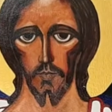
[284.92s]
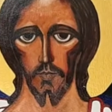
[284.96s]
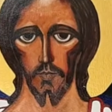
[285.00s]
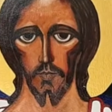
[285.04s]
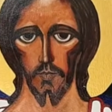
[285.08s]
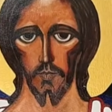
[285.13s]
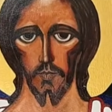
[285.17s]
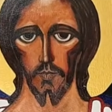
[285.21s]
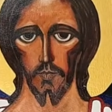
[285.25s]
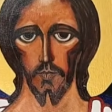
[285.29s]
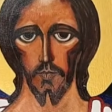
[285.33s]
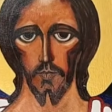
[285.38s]

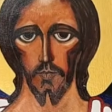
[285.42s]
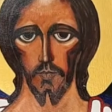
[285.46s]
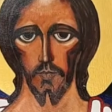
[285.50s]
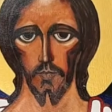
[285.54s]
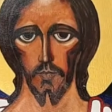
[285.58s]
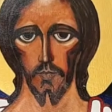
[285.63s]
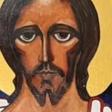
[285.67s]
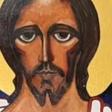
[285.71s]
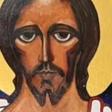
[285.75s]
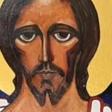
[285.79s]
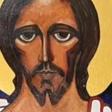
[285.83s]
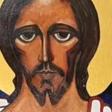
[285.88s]

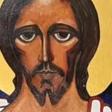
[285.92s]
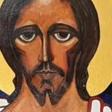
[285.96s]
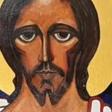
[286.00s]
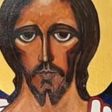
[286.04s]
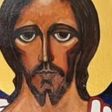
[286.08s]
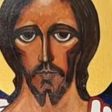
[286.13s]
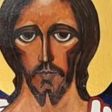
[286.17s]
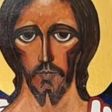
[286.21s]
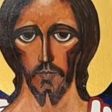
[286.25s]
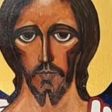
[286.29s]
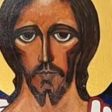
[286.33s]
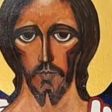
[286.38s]

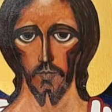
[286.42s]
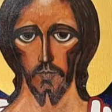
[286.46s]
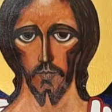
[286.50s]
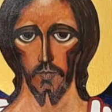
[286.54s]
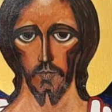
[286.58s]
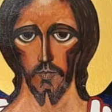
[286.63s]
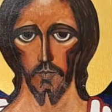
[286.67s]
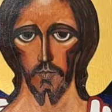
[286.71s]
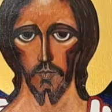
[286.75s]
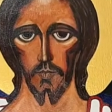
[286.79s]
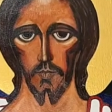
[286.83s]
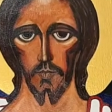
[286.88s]

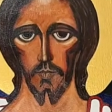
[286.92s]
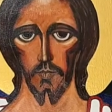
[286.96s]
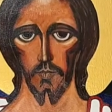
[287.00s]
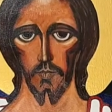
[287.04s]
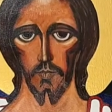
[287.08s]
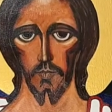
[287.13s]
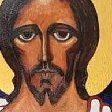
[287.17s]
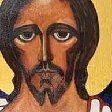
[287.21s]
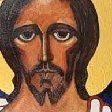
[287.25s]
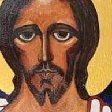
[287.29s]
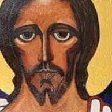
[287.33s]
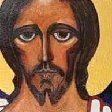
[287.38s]

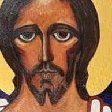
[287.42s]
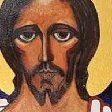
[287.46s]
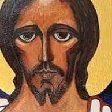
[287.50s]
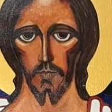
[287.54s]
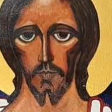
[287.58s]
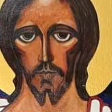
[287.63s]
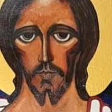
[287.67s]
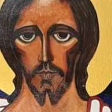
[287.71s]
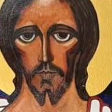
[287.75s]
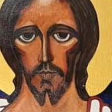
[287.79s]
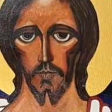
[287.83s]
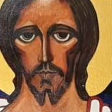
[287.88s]

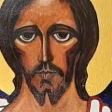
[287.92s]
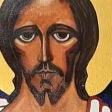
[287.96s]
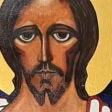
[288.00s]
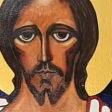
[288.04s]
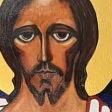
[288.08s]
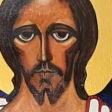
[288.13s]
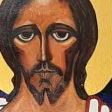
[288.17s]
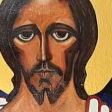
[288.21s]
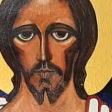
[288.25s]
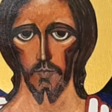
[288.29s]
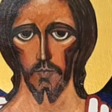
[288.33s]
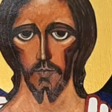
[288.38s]

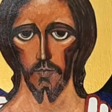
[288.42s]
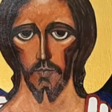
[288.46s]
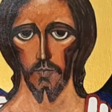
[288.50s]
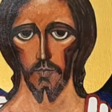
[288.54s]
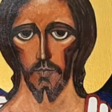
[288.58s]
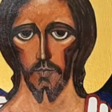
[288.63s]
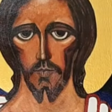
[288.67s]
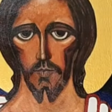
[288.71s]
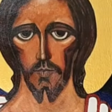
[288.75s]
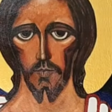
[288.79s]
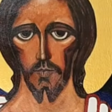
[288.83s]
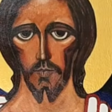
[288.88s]

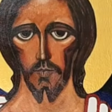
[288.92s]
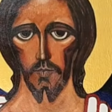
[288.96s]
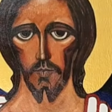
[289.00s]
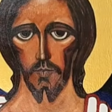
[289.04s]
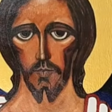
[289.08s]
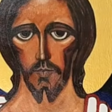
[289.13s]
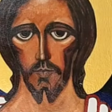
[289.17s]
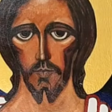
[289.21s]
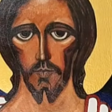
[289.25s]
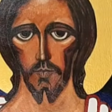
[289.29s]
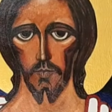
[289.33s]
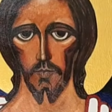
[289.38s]

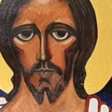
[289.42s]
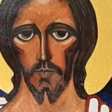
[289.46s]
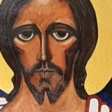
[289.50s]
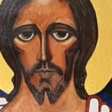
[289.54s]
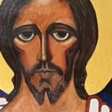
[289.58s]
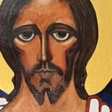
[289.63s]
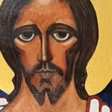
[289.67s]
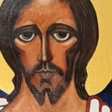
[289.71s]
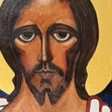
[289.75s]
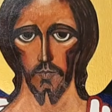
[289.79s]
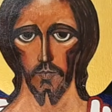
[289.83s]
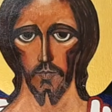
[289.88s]

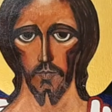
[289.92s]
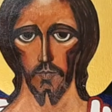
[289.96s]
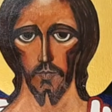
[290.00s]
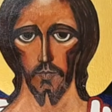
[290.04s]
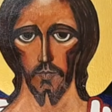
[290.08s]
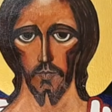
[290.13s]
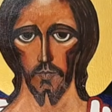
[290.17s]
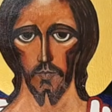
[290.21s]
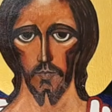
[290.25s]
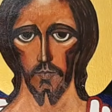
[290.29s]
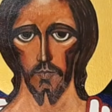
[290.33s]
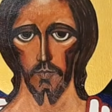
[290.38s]

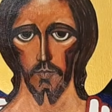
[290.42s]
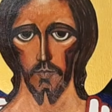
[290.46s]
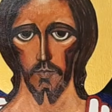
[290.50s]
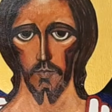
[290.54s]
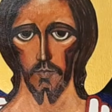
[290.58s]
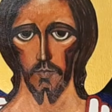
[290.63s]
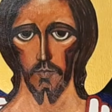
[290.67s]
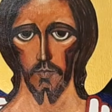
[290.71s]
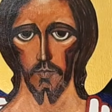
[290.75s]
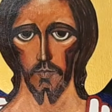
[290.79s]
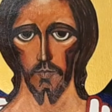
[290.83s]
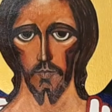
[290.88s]

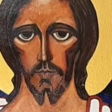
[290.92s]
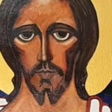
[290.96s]
The person shown says nothing.